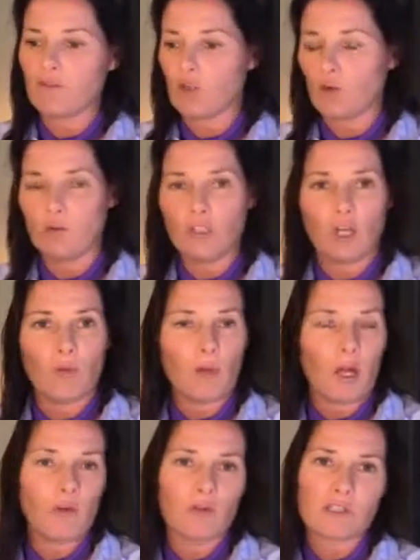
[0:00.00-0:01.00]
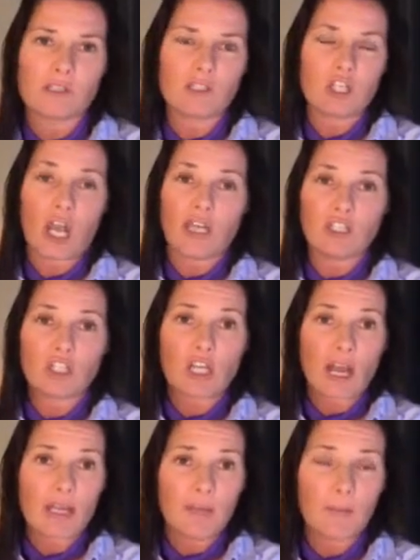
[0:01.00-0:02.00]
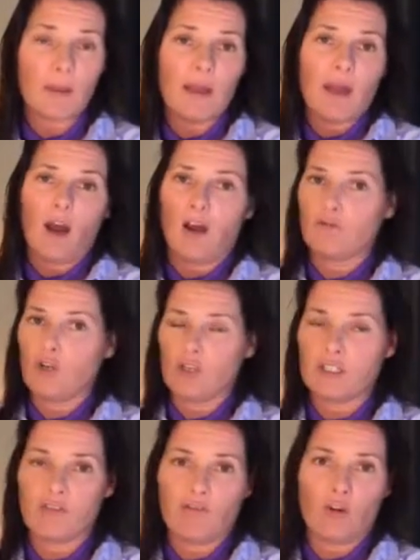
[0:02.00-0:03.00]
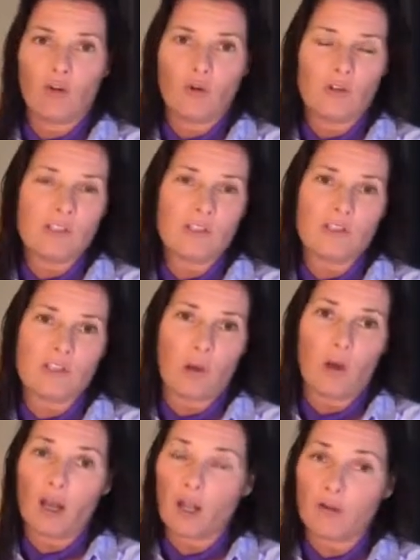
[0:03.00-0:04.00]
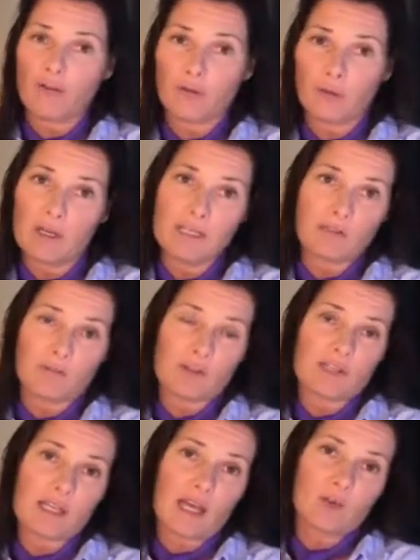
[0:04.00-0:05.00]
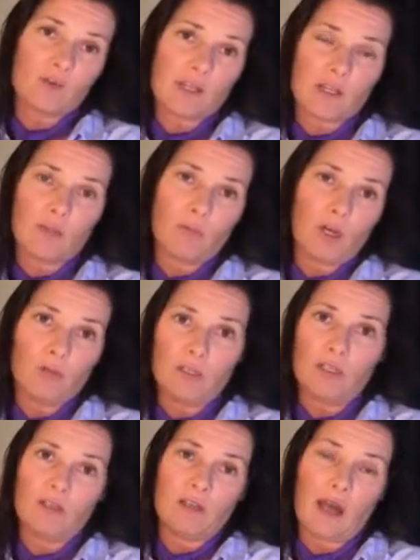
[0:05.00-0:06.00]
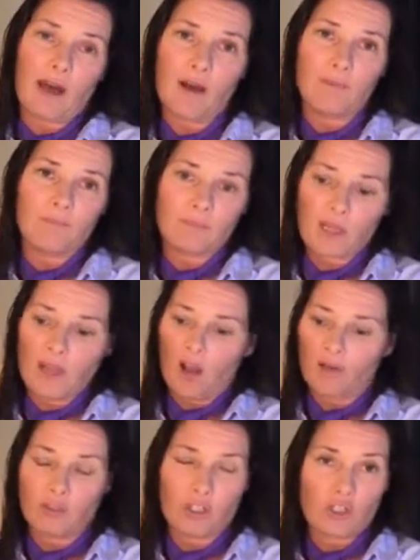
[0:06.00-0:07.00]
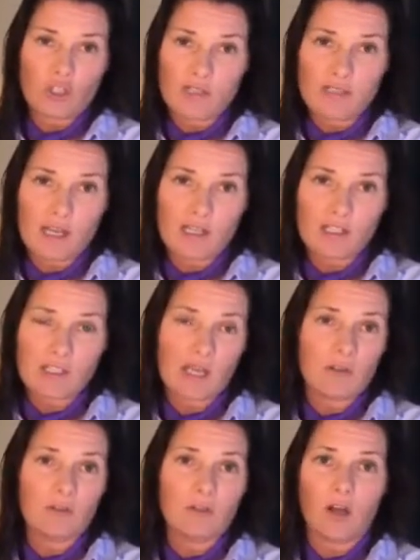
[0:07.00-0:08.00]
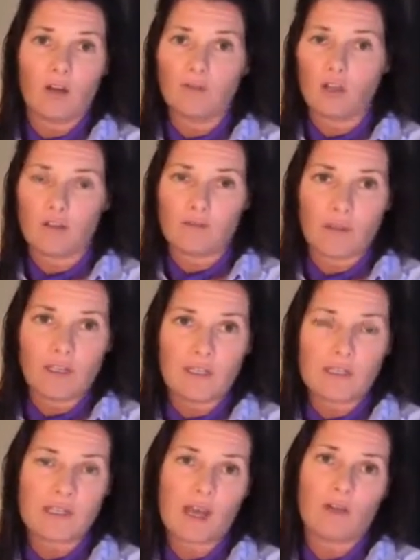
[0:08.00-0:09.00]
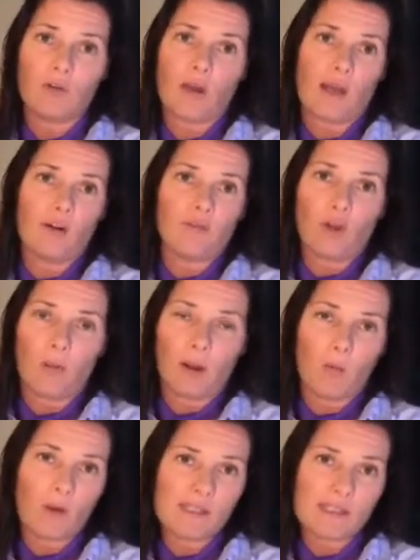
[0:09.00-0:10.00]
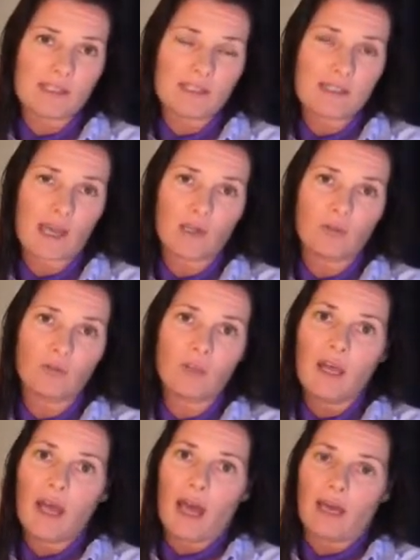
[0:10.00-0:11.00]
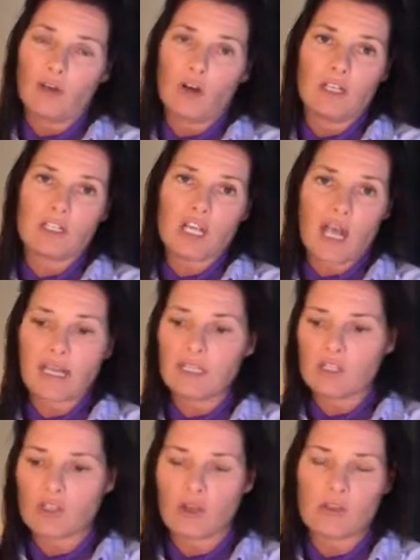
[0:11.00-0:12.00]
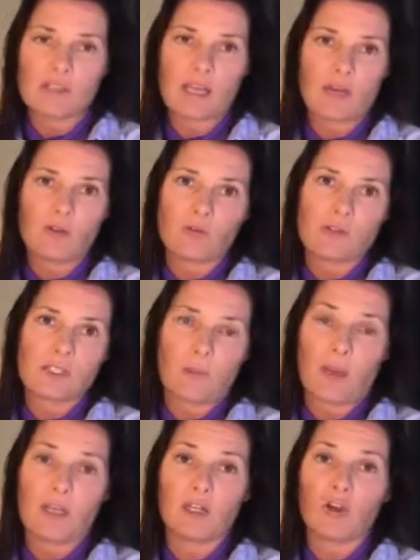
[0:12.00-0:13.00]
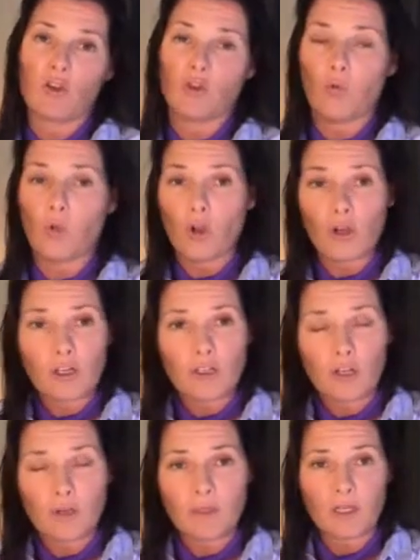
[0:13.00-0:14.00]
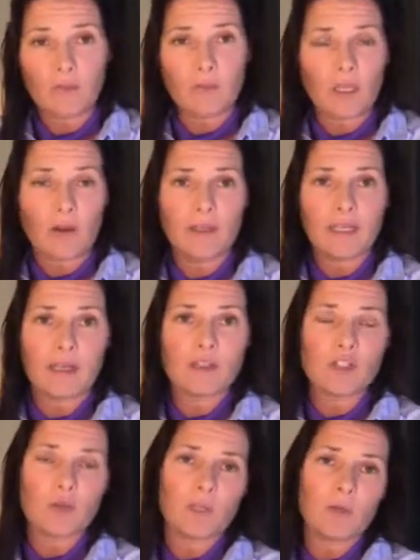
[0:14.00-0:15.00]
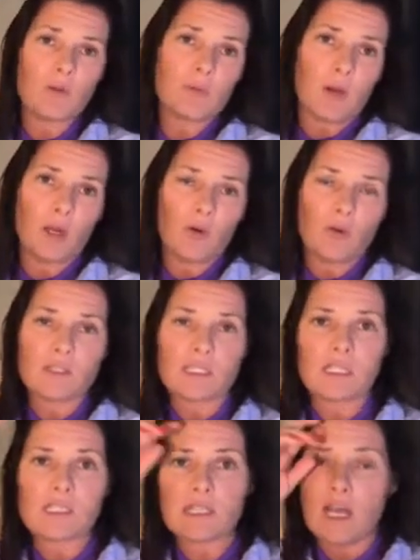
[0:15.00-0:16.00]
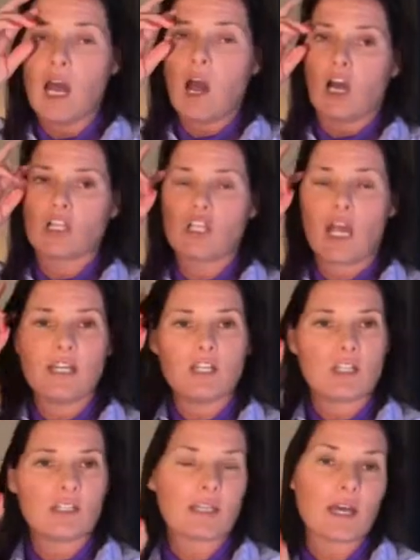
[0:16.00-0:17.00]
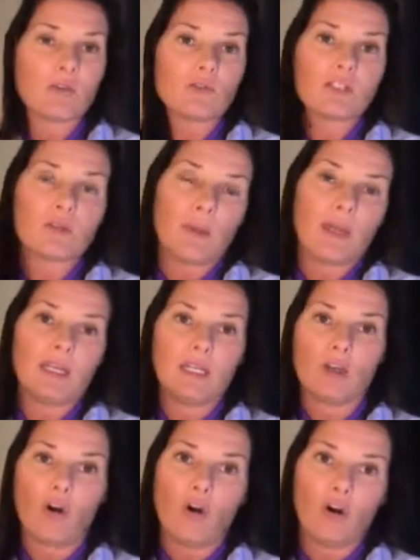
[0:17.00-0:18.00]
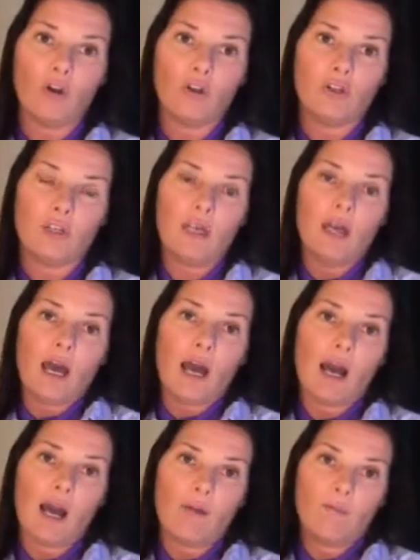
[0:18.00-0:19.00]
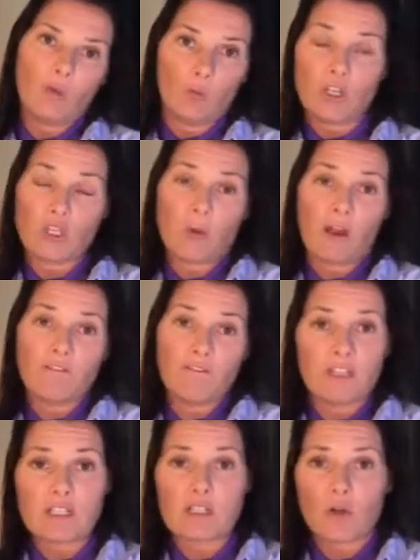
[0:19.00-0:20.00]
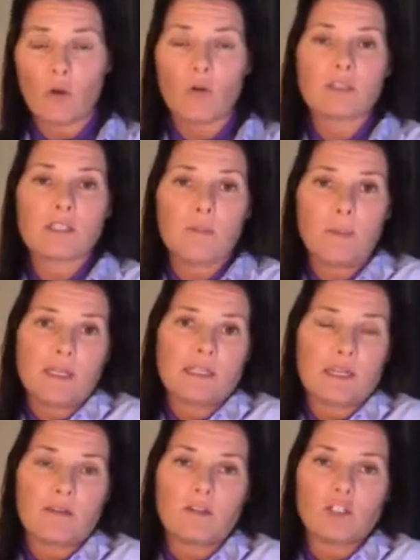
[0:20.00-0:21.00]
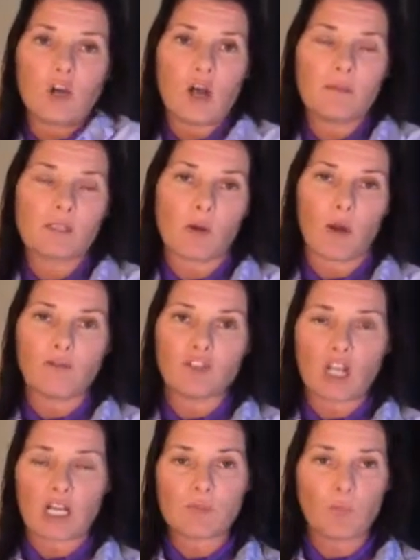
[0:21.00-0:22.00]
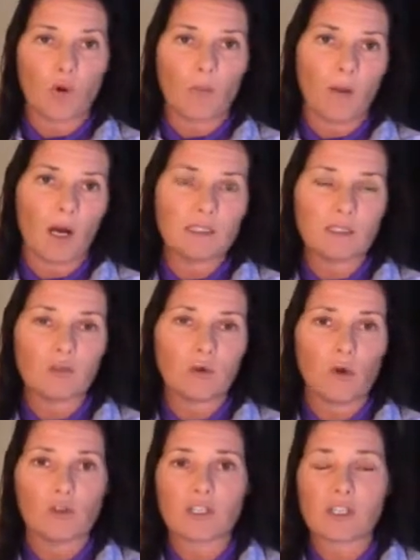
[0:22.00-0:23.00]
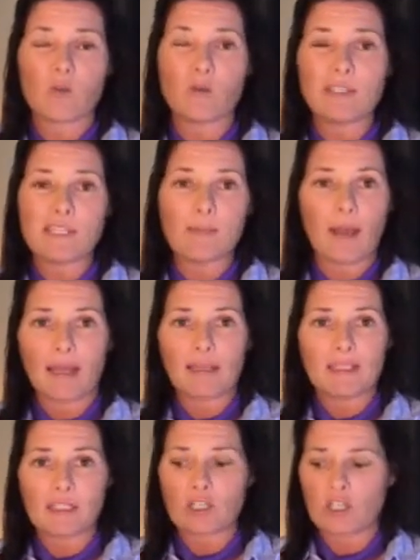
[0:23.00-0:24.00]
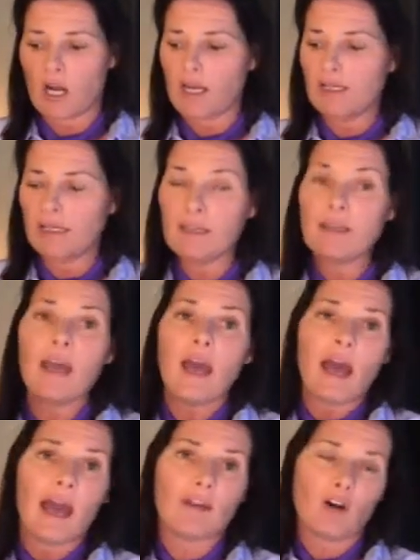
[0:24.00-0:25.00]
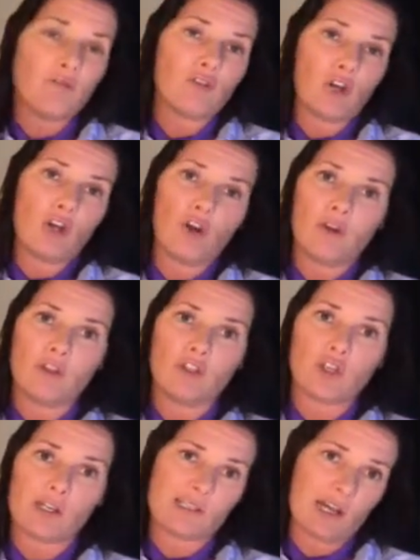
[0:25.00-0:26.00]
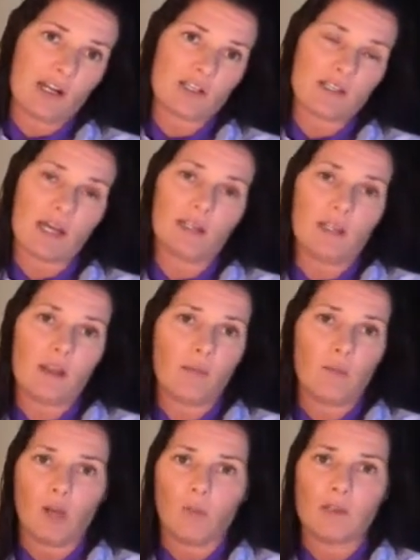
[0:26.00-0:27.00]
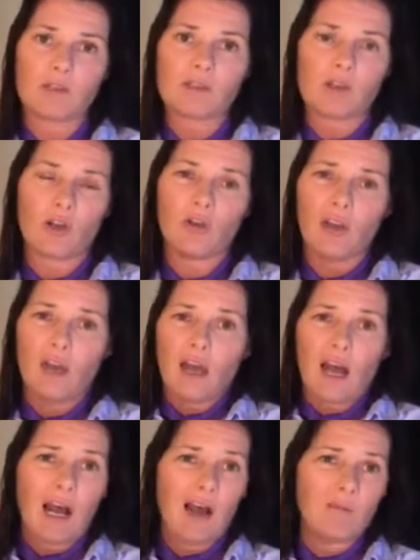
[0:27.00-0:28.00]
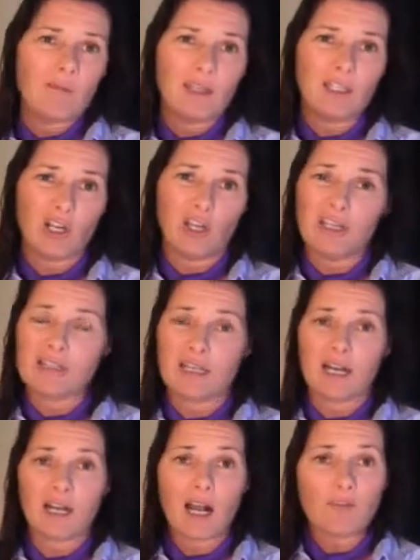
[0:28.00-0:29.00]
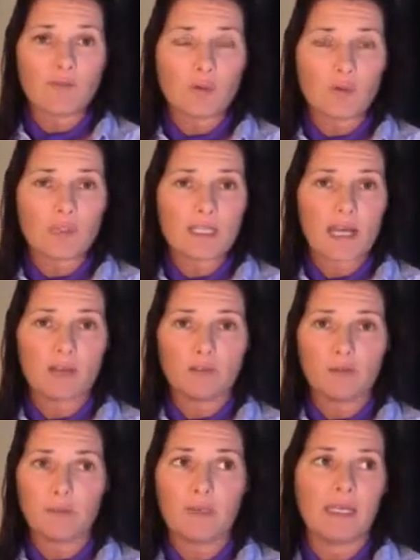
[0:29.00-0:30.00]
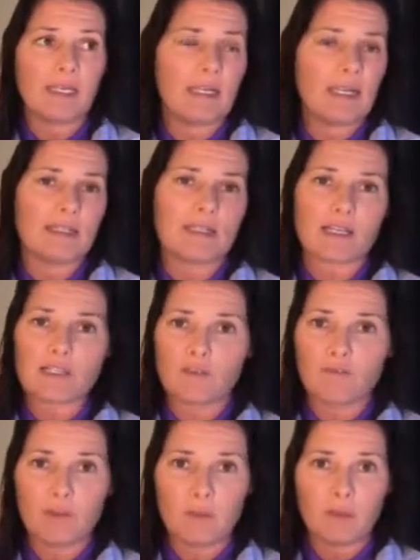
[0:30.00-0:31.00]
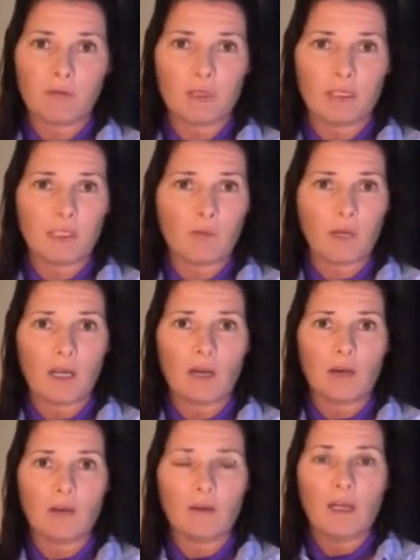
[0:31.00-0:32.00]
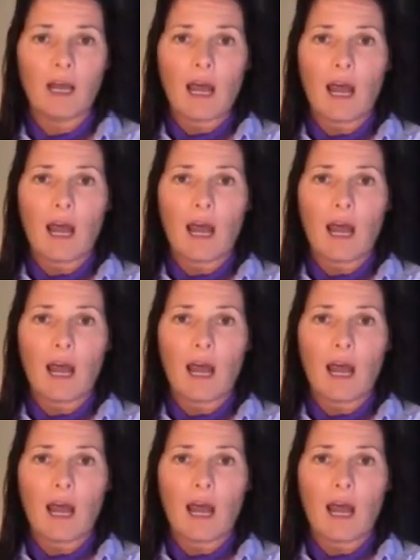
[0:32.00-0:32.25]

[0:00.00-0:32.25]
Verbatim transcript: Your, you know, my horses change shape. I've got different horses, so I own three different saddles at the moment. Um, I've got a dressage saddle, I've got a fender saddle, and I've got my western saddle. And I change those saddles depending on the work that I'm going to be going out and doing with my horses. I change the saddles depending on um, which one fits the horse the best at the time. So I've just brought my little horse Squizzy back into training and I've got her in the dressage saddle at the moment. So um, you know, it's an uncomfortable saddle for me. It doesn't fit me really well.